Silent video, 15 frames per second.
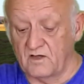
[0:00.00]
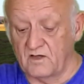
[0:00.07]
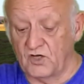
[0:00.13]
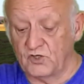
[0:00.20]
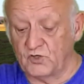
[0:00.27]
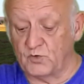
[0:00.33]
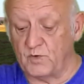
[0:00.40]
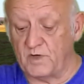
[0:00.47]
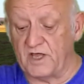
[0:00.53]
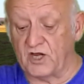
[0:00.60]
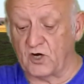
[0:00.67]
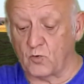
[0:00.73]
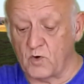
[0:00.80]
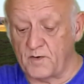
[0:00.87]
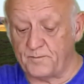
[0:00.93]
To
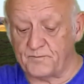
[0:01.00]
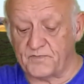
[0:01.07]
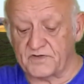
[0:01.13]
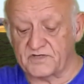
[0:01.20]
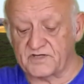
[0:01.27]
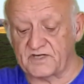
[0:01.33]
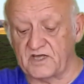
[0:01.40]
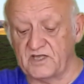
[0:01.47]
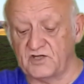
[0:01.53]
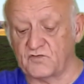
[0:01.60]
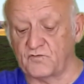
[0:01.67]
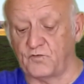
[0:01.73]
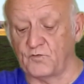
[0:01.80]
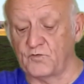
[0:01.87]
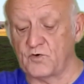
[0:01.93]
equip the saints
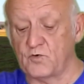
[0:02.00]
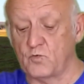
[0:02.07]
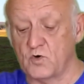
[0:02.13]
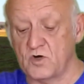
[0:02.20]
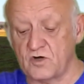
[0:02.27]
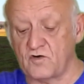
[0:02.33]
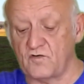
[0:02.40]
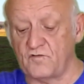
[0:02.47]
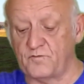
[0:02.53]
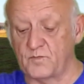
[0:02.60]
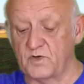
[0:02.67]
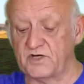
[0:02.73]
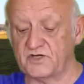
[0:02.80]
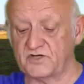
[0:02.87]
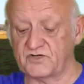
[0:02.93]
for the work of
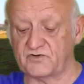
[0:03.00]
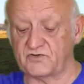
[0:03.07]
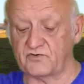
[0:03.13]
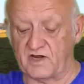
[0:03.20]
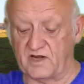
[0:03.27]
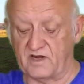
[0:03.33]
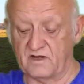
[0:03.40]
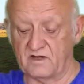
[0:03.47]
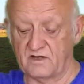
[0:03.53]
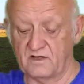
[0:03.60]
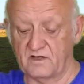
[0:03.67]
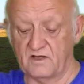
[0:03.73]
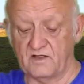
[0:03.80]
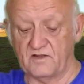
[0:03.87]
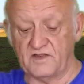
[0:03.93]
ministry,
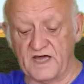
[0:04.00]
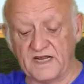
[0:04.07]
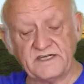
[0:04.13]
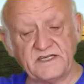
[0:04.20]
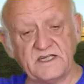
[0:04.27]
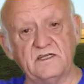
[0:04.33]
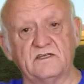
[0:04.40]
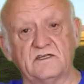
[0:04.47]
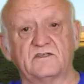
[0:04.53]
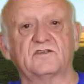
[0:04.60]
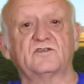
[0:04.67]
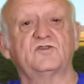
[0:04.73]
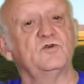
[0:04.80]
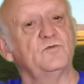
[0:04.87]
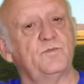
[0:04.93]
that is
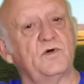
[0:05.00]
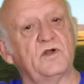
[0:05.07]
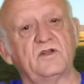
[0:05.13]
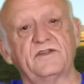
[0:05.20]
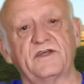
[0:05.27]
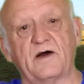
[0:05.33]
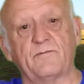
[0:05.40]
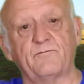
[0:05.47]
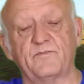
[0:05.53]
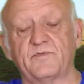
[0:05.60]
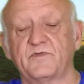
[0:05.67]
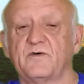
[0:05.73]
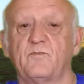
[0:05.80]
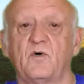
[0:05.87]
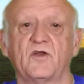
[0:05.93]
to build up the
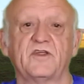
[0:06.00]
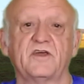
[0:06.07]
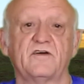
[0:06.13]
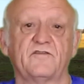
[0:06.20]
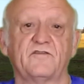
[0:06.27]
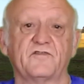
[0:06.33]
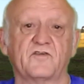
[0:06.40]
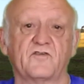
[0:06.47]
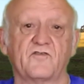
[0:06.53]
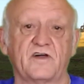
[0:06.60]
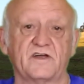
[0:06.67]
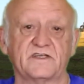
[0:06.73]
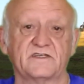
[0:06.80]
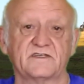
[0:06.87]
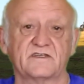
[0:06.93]
body of
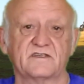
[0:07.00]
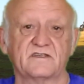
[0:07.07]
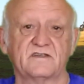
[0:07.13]
Christ.